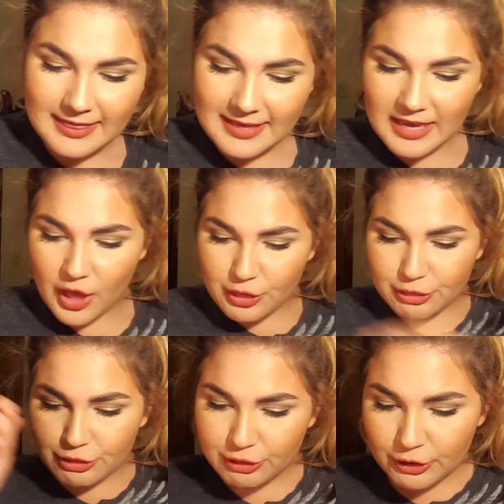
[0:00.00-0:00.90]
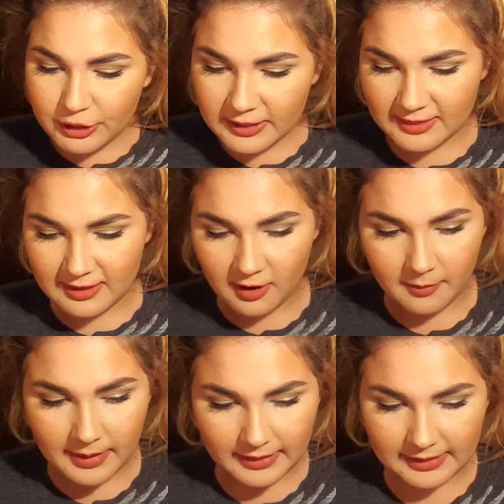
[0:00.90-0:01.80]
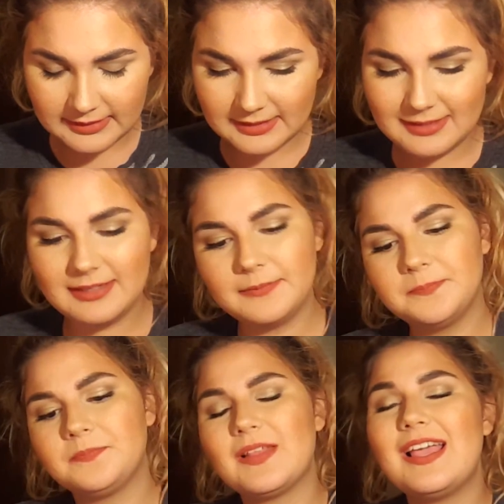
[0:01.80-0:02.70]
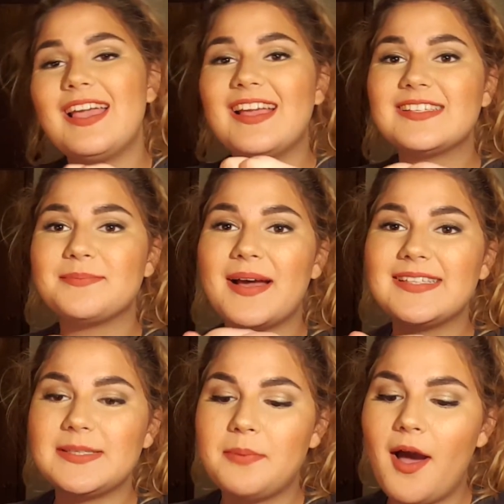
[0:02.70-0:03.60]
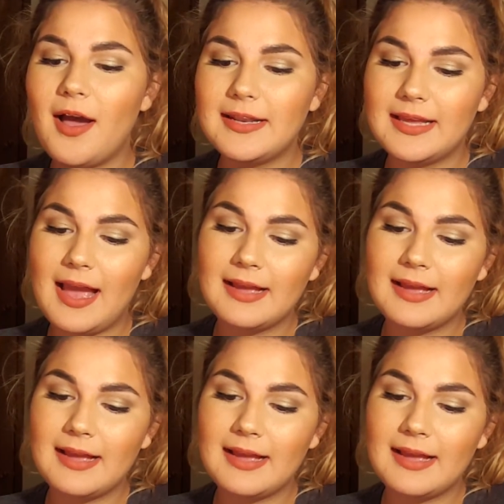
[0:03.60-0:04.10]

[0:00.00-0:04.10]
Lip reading: The third thing on my list is my Depotted.